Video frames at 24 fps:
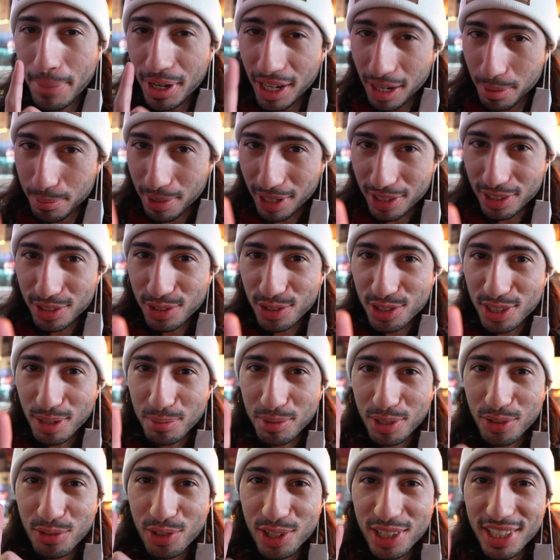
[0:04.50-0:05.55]
But I'm about to do
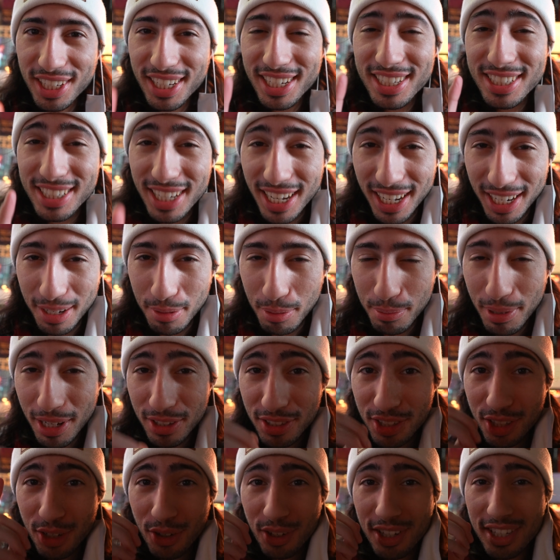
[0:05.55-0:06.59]
something really exciting. I'm about
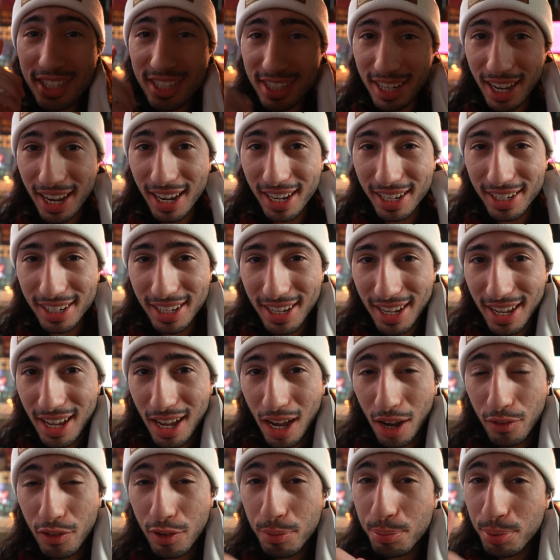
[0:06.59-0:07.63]
to go inside
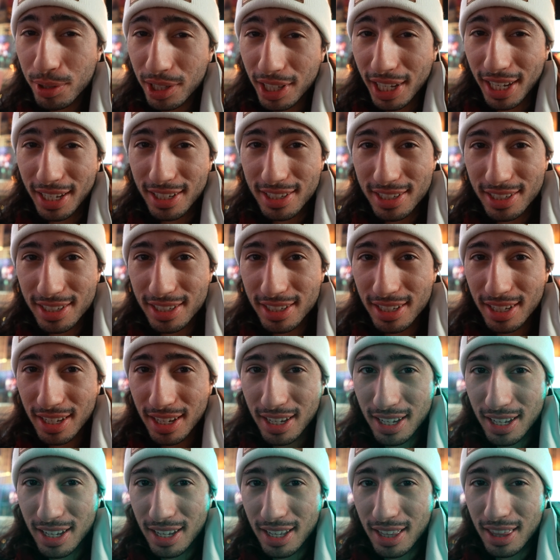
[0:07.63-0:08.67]
of a place
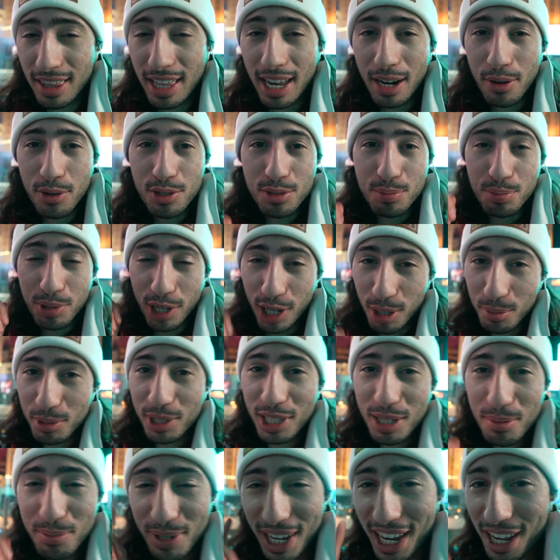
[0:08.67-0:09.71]
that I was
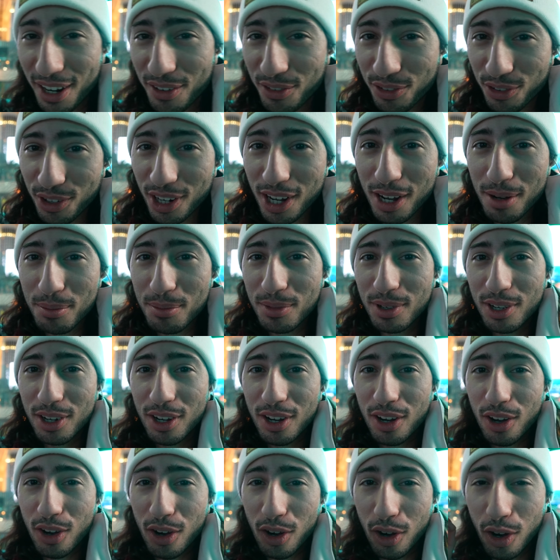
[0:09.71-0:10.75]
permanently banned from
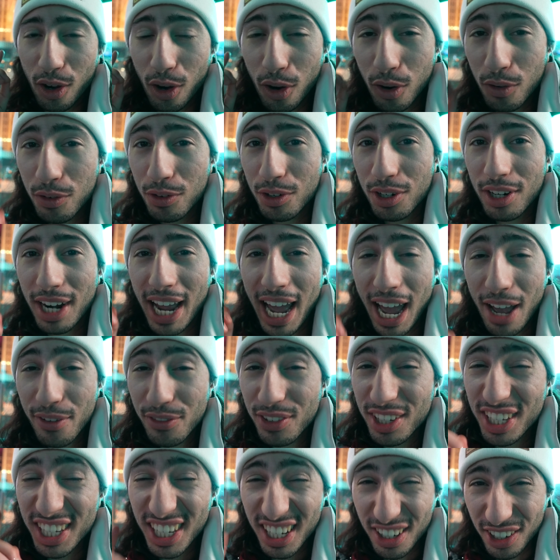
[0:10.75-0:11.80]
over half
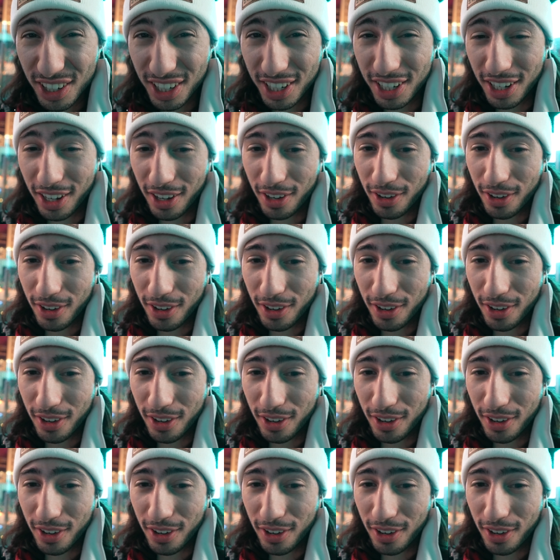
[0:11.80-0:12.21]
a year ago.